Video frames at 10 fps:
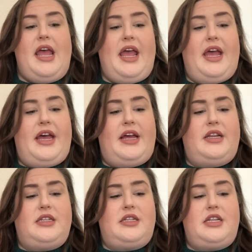
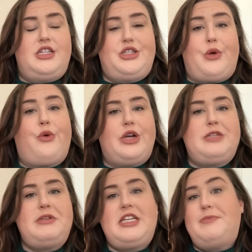And so
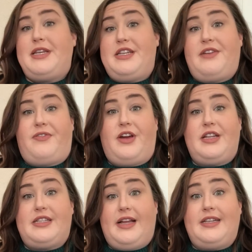Christmas has been
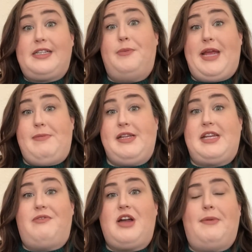different since the babies
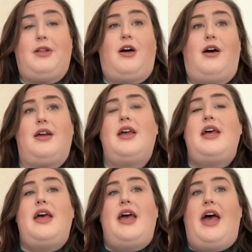have come along,
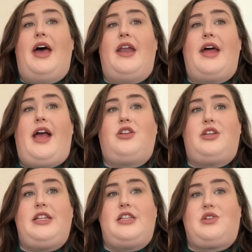and
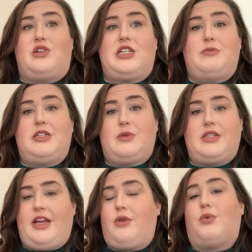actually this Christmas
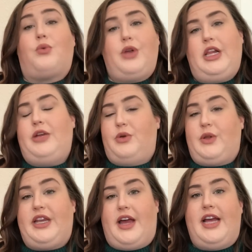was like really,
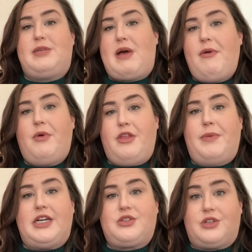really nice. Probably one of
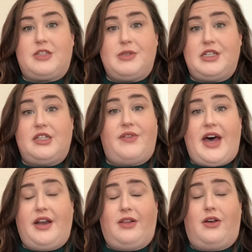the best Christmases I've
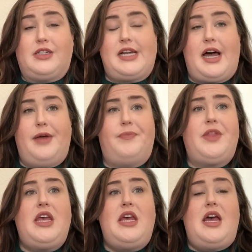had in a long time.
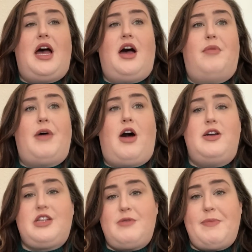I
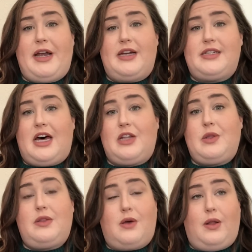always go to my parents' house
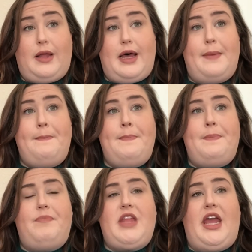with Lola,
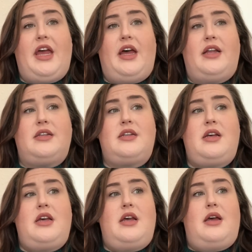and
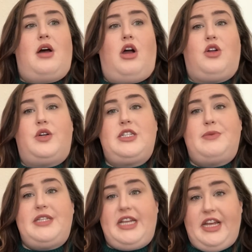on
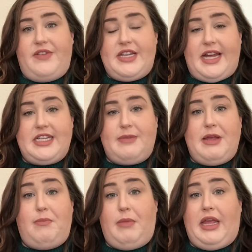Christmas it tends to
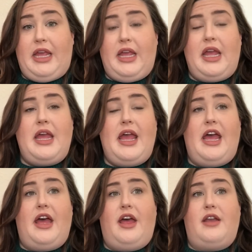be me
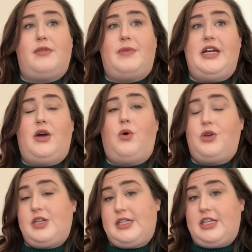and my
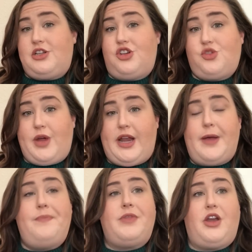older sister
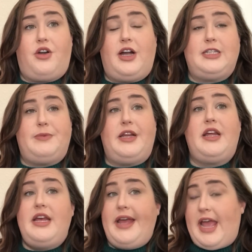Joanna and her
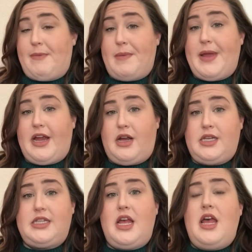husband, and my
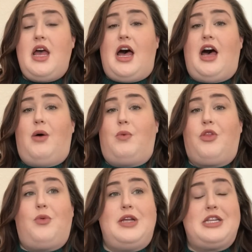parents. We're
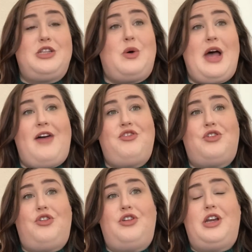the ones that don't have
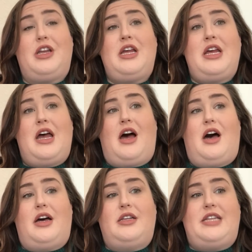children.
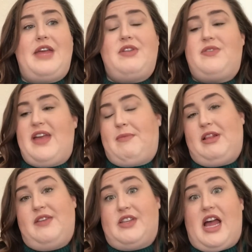David's family
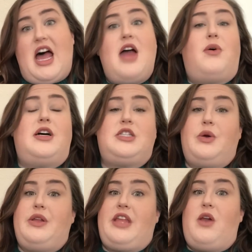lives in Iowa, so
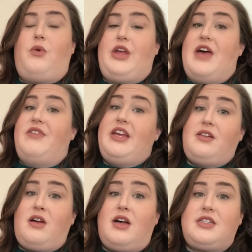they don't really have
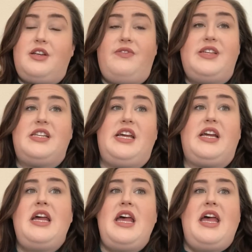in-laws they're
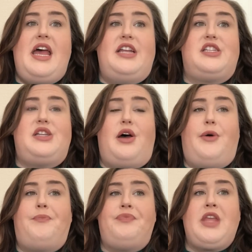visiting, and
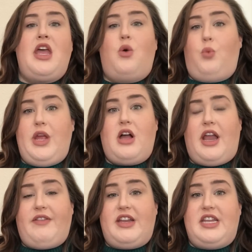so we
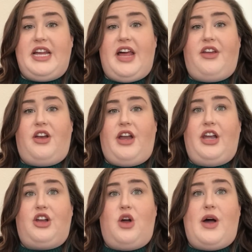kind of get together
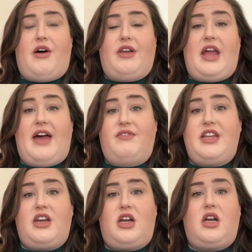and go out and have
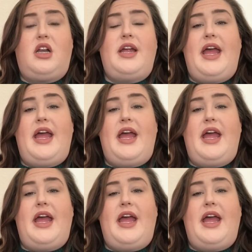dinner.